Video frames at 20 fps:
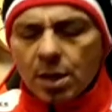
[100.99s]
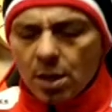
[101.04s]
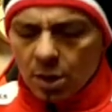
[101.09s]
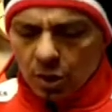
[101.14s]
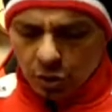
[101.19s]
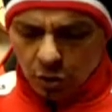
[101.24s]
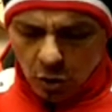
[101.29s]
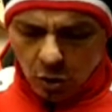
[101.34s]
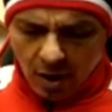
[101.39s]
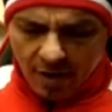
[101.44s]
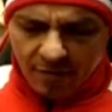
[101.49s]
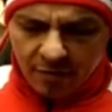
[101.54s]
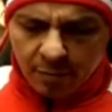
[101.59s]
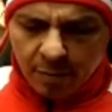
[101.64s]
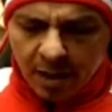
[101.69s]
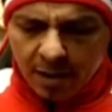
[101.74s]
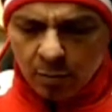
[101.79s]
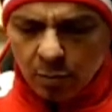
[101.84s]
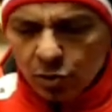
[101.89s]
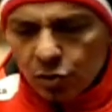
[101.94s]
So
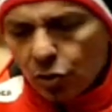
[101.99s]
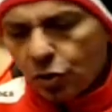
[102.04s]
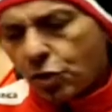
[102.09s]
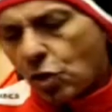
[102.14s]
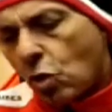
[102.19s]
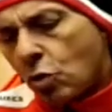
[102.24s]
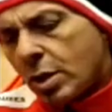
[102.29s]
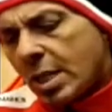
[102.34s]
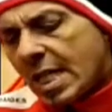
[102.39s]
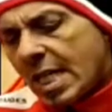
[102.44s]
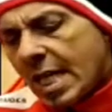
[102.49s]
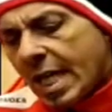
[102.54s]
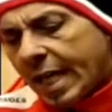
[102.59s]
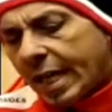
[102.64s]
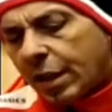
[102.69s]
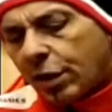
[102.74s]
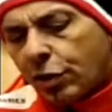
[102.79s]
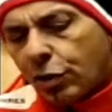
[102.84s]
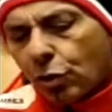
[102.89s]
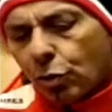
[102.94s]
everybody wants to. So
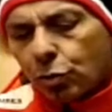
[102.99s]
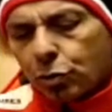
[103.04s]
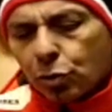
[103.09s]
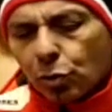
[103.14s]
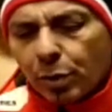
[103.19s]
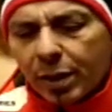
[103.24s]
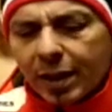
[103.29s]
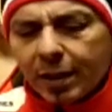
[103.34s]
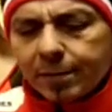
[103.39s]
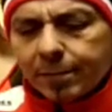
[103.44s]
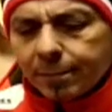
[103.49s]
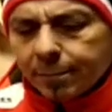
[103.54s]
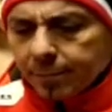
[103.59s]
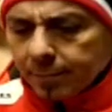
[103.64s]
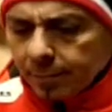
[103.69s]
in Q3,